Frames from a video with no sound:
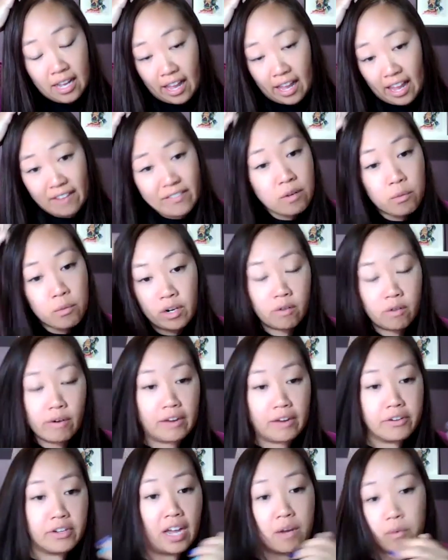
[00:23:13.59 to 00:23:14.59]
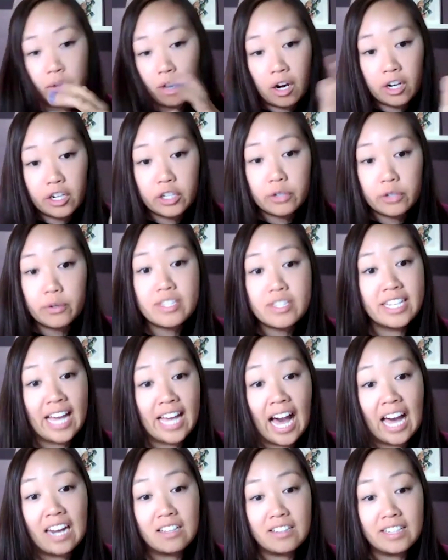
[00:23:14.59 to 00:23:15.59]
Everyone around mm-hmm. you, I would argue, is a
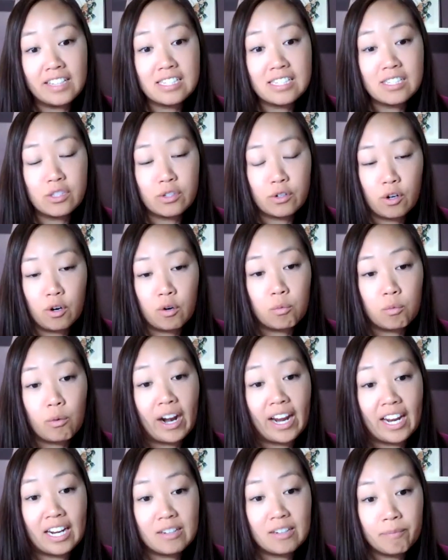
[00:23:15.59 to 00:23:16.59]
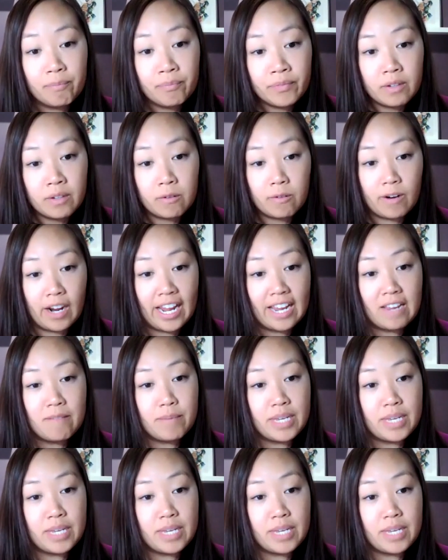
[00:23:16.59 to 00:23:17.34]
catalyst in their own right, right?